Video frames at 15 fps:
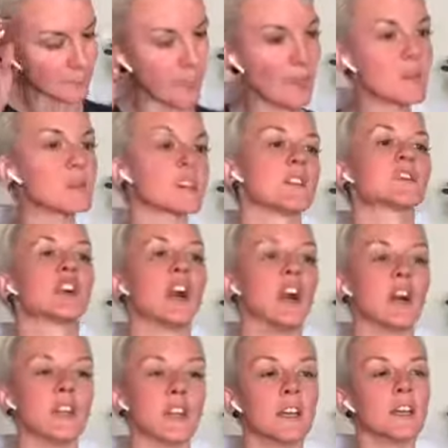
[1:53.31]
was I've
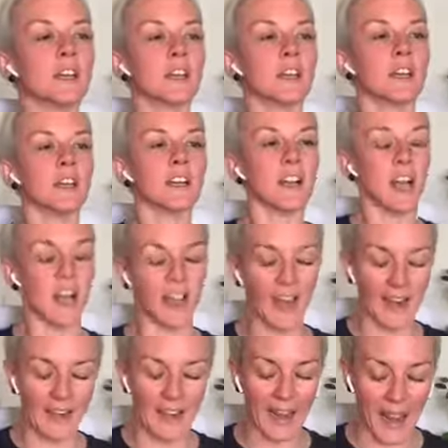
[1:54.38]
gone, I,
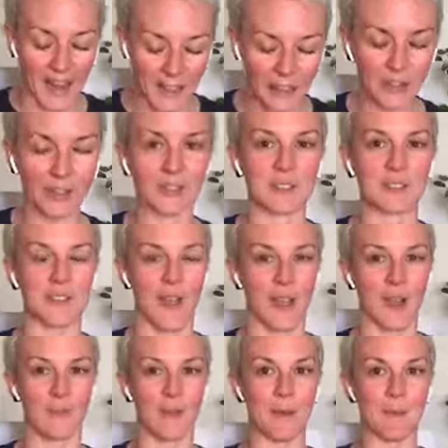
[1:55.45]
and I actually was lying
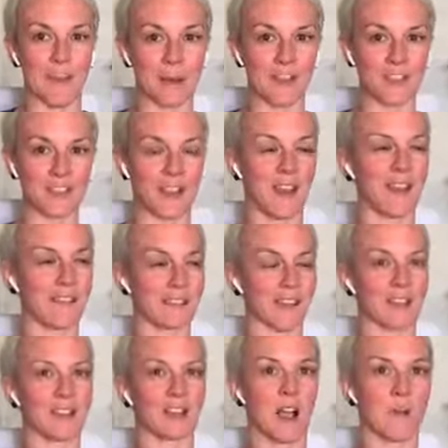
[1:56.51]
on my bench saying
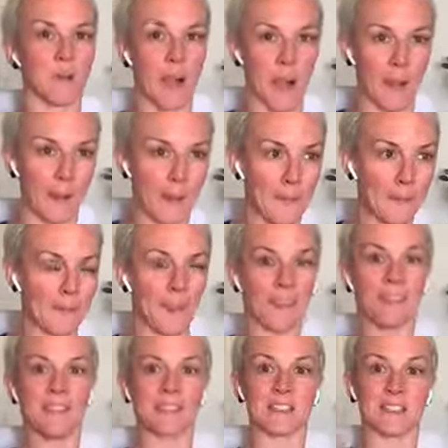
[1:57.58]
this. I'm like,
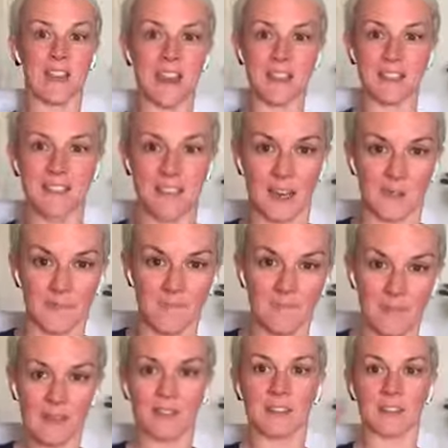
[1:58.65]
this is easy.
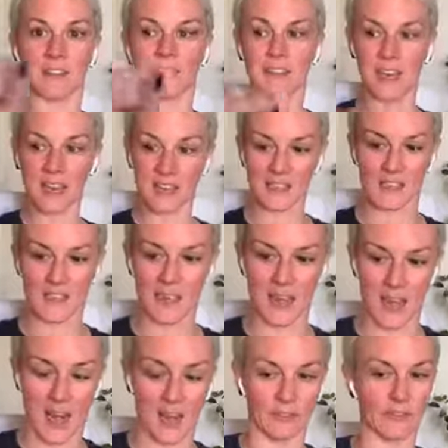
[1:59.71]
This is easy.
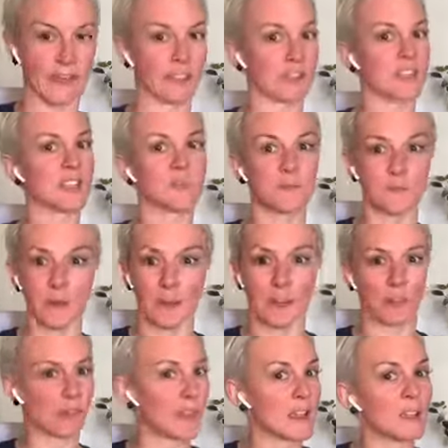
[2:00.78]
And like these
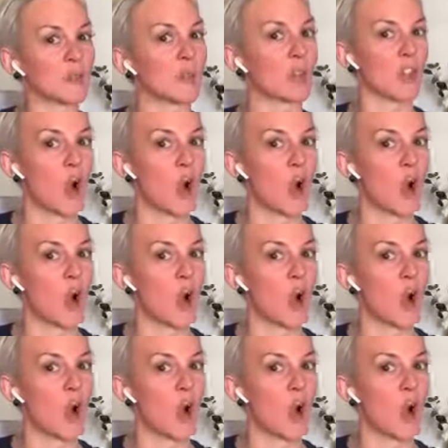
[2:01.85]
freaking things were the